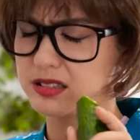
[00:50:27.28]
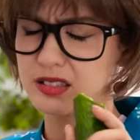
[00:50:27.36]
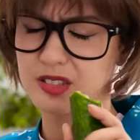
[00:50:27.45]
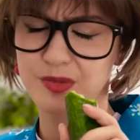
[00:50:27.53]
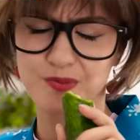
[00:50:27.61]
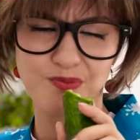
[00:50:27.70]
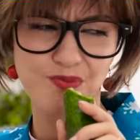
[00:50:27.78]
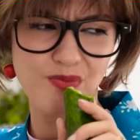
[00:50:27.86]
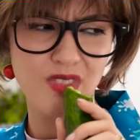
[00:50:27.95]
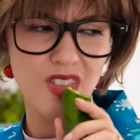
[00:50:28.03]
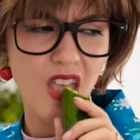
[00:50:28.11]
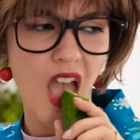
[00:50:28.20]

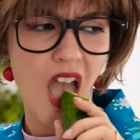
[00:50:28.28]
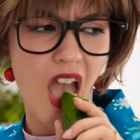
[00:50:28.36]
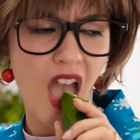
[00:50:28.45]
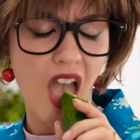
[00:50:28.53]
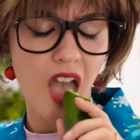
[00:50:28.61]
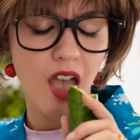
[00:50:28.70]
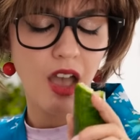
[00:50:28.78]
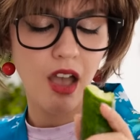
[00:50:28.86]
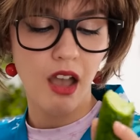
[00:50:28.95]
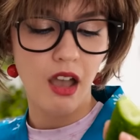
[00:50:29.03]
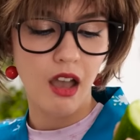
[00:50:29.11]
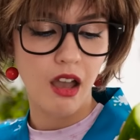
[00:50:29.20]
Oh. Been there,
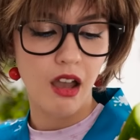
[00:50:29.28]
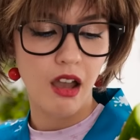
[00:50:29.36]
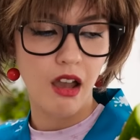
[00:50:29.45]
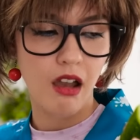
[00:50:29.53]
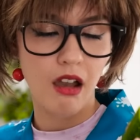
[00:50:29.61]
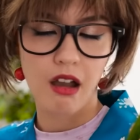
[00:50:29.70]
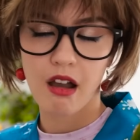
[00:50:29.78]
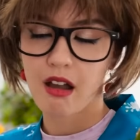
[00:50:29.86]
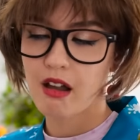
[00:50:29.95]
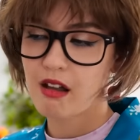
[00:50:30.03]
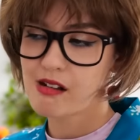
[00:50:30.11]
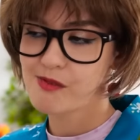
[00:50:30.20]
done that.
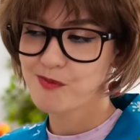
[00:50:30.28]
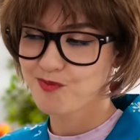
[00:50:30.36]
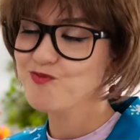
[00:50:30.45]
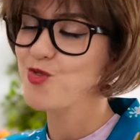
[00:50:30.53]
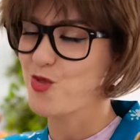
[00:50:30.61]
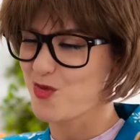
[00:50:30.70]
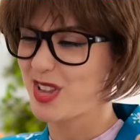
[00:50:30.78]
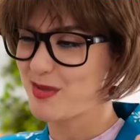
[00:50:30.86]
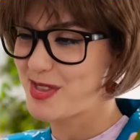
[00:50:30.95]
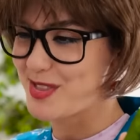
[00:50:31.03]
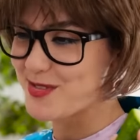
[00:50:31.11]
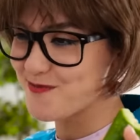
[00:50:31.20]
But I do know a
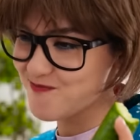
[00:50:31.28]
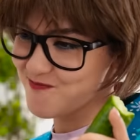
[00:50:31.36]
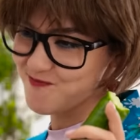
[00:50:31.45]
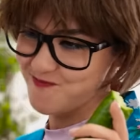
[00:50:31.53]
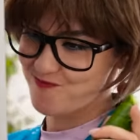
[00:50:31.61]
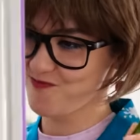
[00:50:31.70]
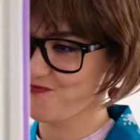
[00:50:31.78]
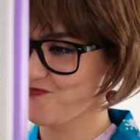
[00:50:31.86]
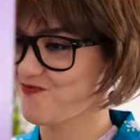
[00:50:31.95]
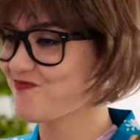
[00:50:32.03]
handy little trick.